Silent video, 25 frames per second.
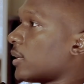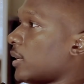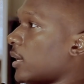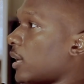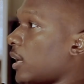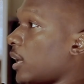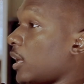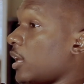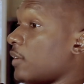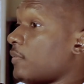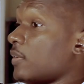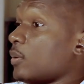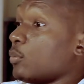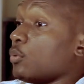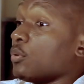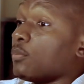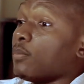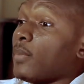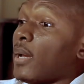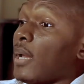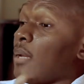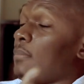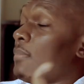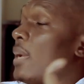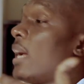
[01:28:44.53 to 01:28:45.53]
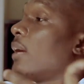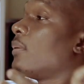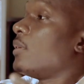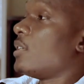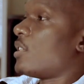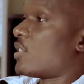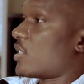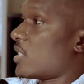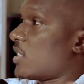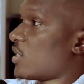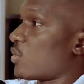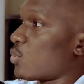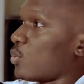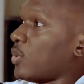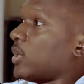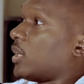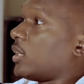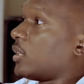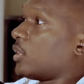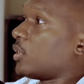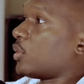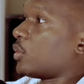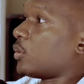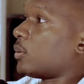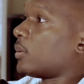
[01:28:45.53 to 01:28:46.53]
Even with my marriage as well,
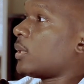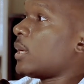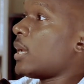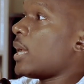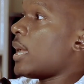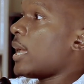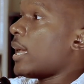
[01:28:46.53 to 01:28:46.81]
you know,